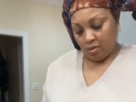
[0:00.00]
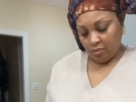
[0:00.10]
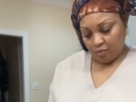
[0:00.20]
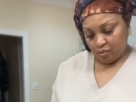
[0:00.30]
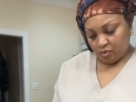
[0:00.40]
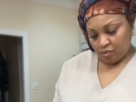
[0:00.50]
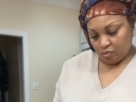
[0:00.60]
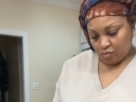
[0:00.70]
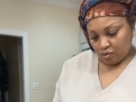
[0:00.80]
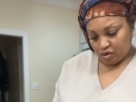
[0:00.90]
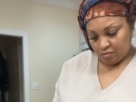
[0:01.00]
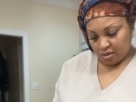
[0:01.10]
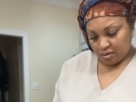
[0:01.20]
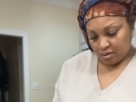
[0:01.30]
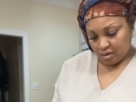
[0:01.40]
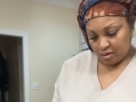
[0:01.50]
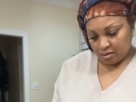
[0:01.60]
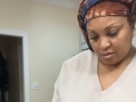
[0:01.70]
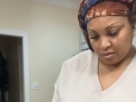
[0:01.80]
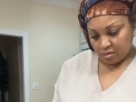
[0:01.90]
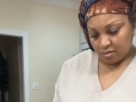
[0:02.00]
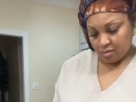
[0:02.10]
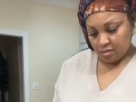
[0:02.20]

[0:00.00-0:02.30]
I'm not gonna put too much meat in it.